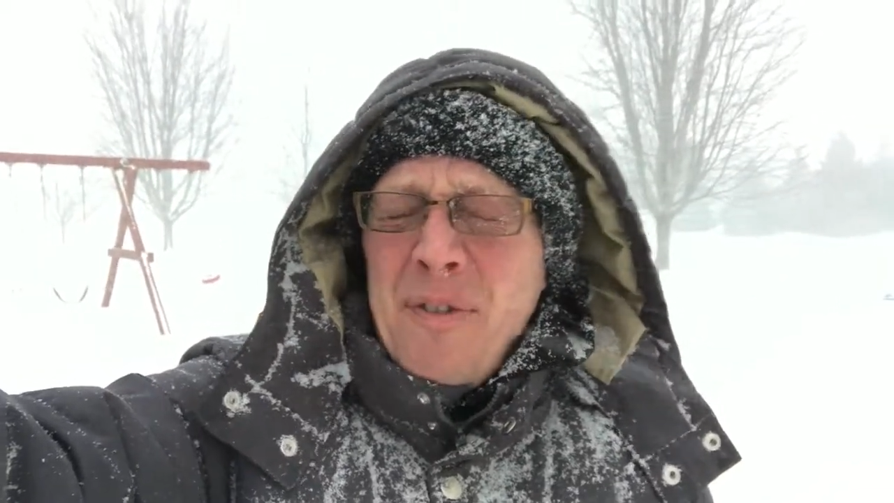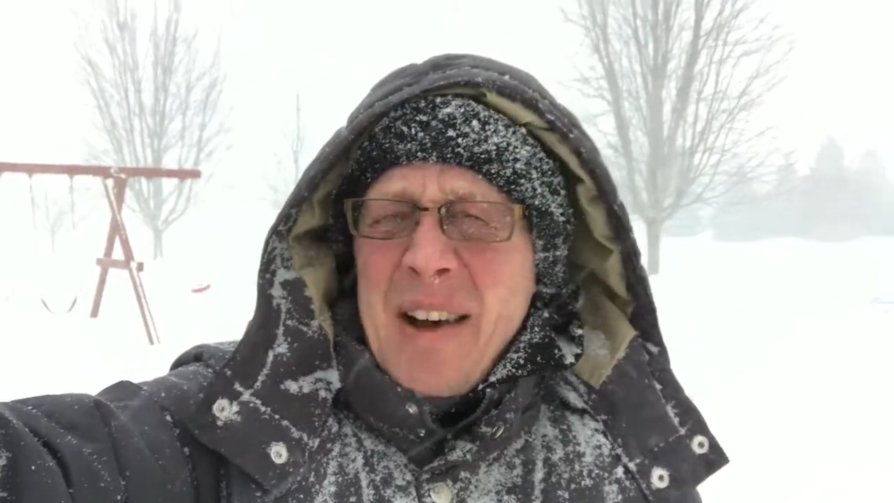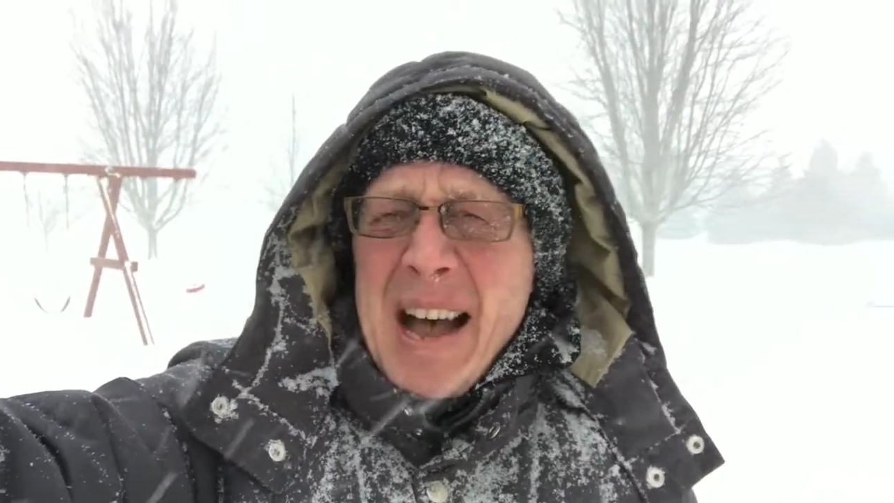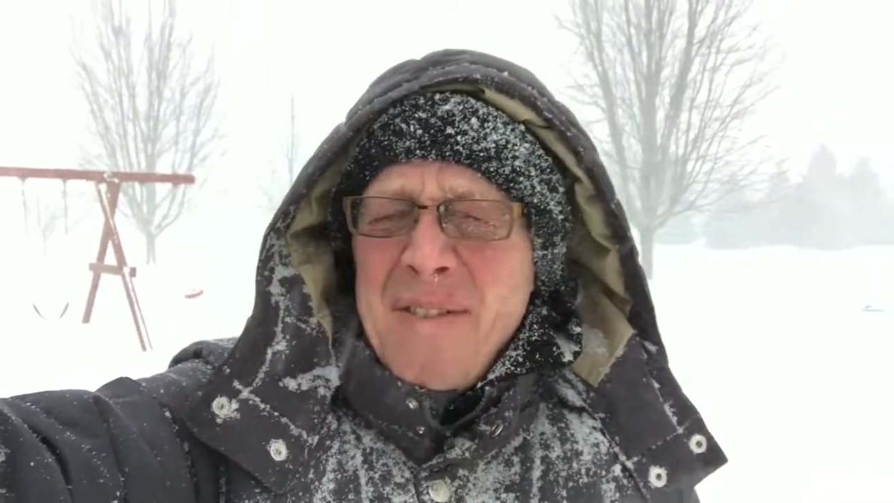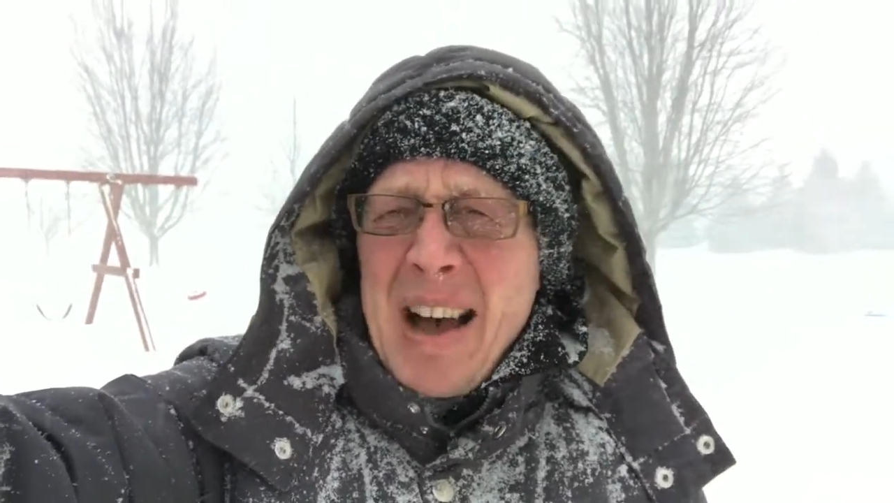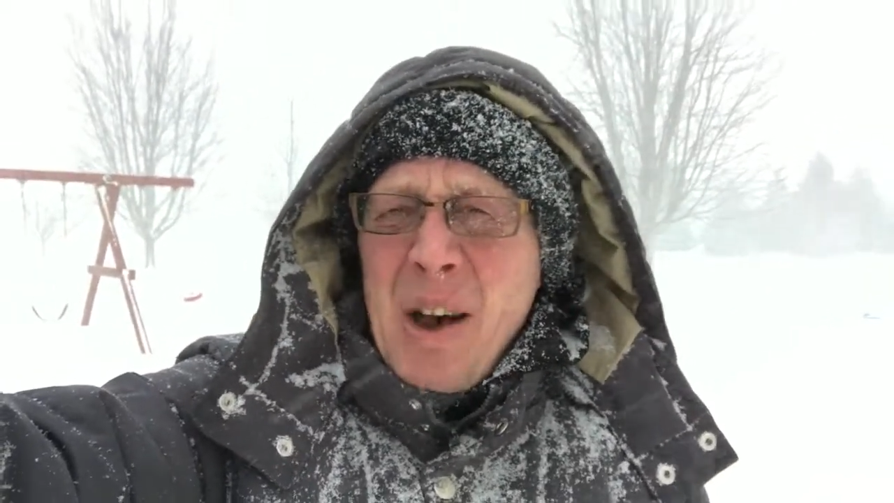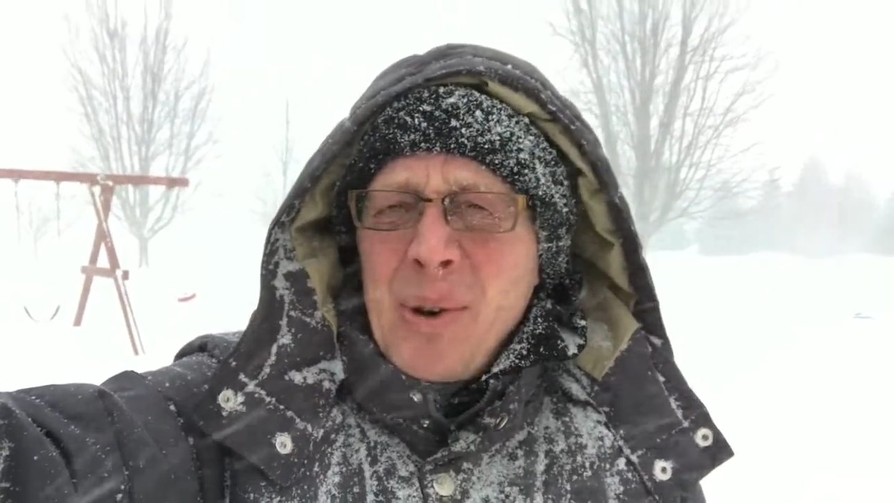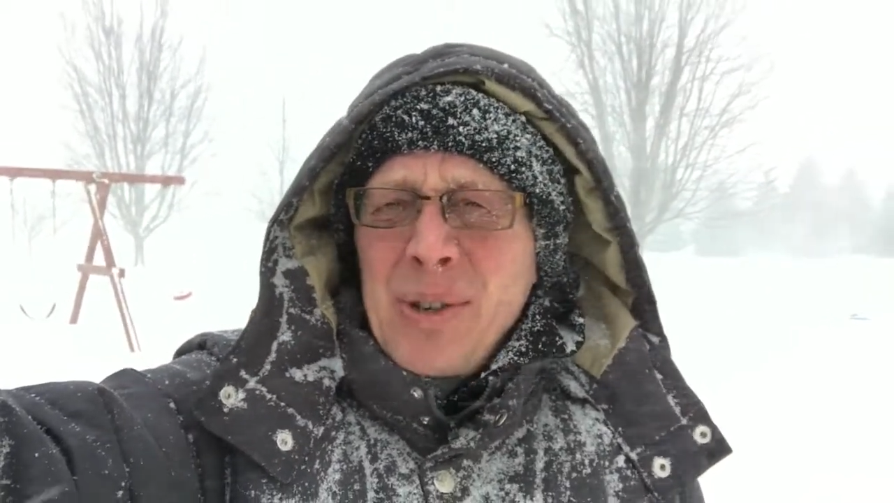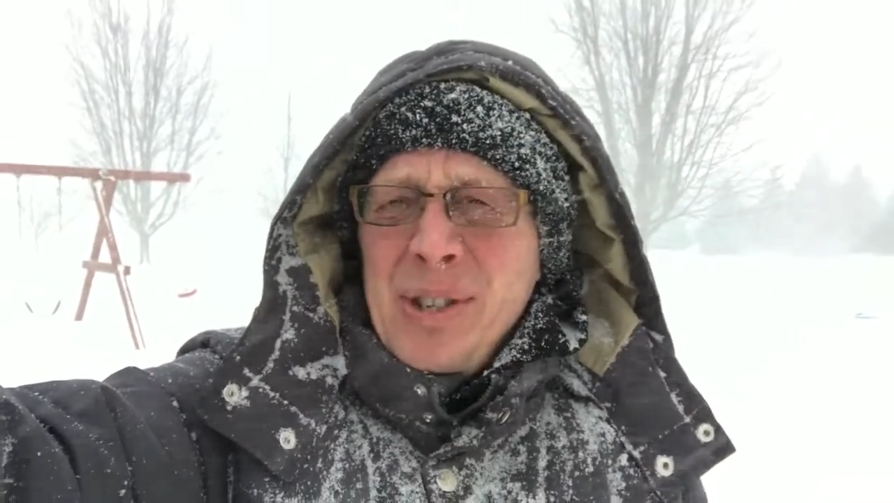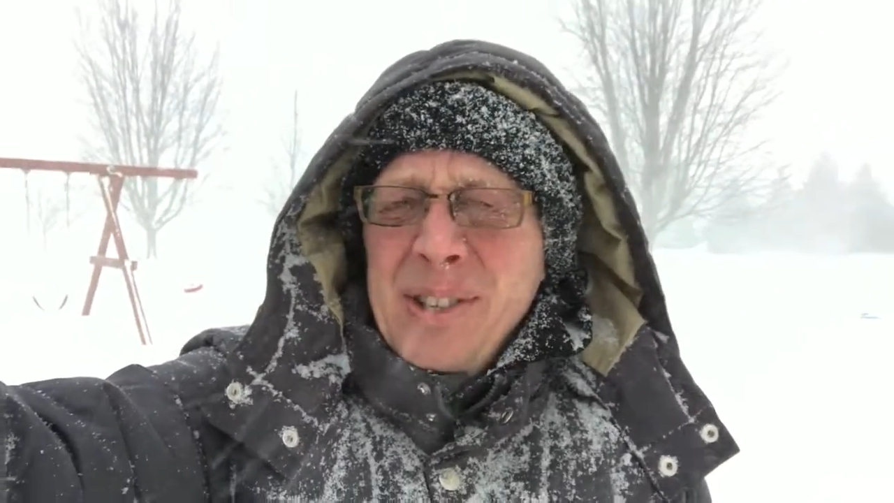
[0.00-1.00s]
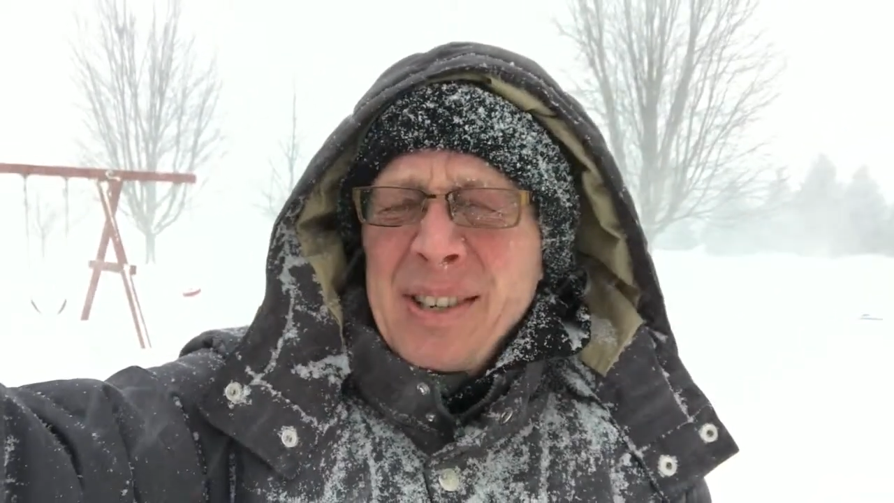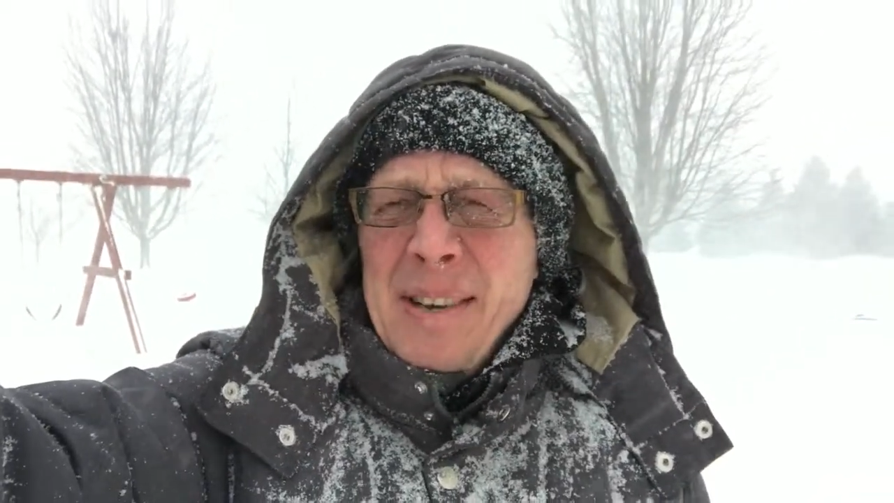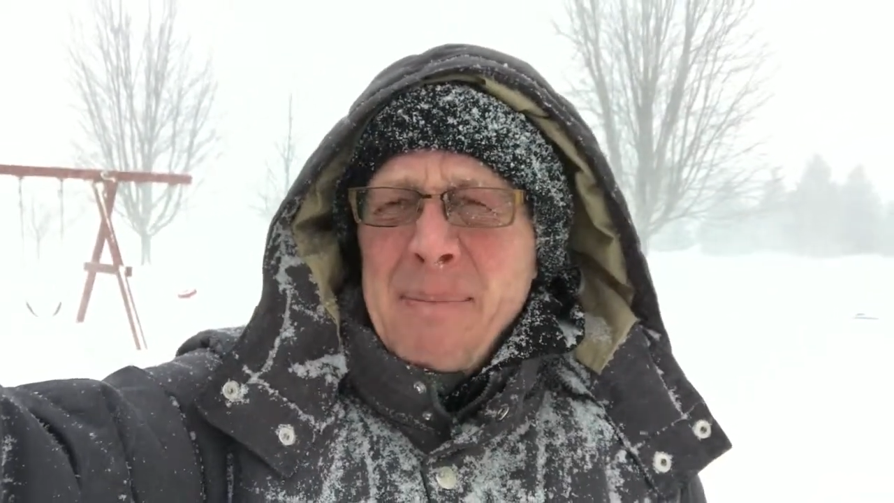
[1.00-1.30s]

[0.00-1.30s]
or five hours,